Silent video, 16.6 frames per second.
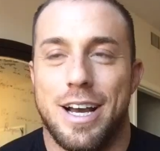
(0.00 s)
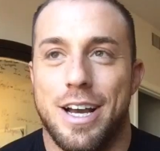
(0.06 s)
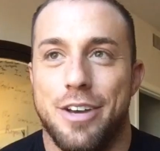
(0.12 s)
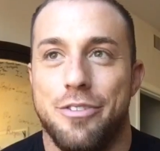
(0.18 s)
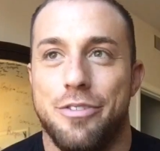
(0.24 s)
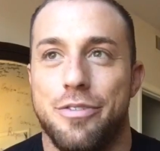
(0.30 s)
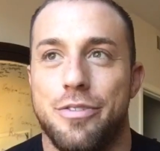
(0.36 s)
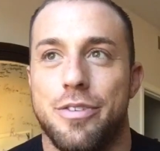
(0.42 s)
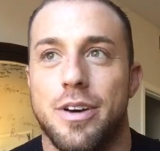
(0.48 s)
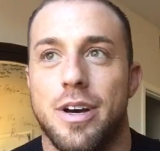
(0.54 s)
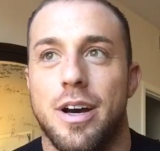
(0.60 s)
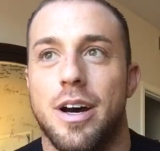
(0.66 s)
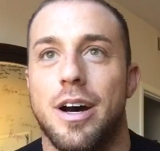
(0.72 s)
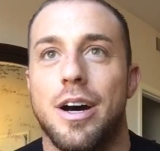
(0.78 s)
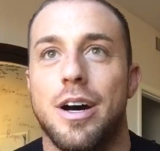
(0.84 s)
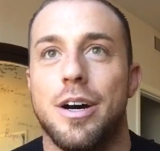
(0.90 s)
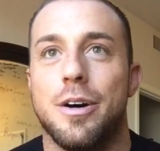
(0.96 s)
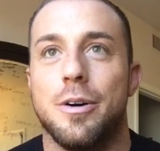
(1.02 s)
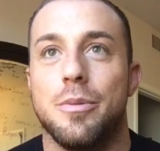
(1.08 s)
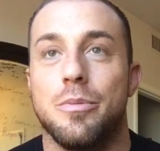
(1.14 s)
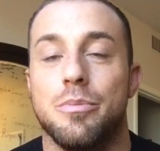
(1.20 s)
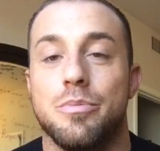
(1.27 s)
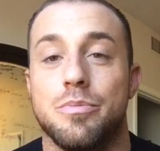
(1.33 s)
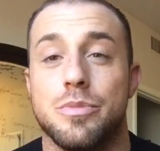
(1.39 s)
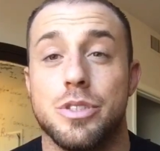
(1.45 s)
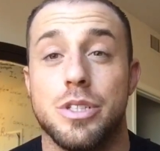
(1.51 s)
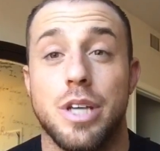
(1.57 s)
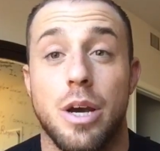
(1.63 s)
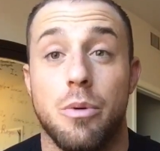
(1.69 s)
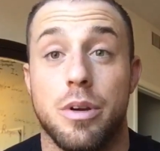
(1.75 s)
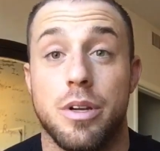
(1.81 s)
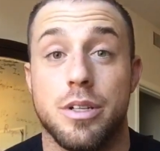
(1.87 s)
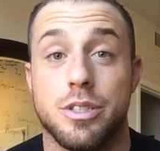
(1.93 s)
Life. So yeah,
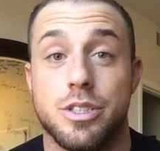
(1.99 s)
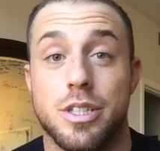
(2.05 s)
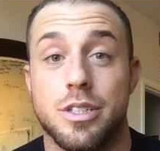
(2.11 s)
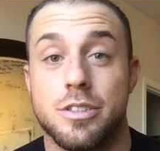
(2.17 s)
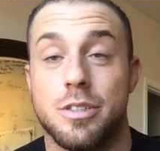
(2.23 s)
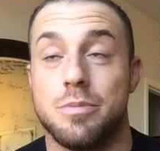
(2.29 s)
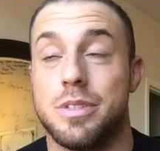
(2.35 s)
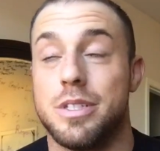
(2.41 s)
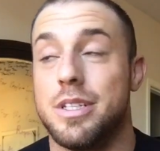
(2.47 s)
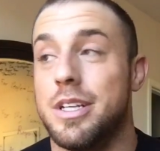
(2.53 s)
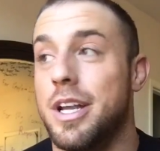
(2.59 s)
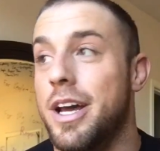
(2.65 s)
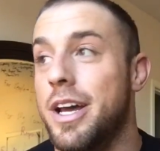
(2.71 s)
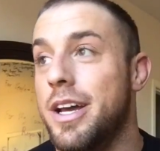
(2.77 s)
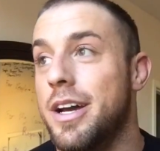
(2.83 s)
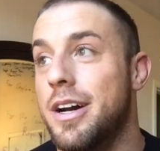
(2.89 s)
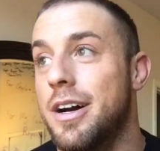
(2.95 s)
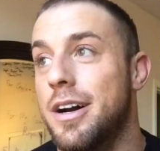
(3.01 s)
I wanted to share something today.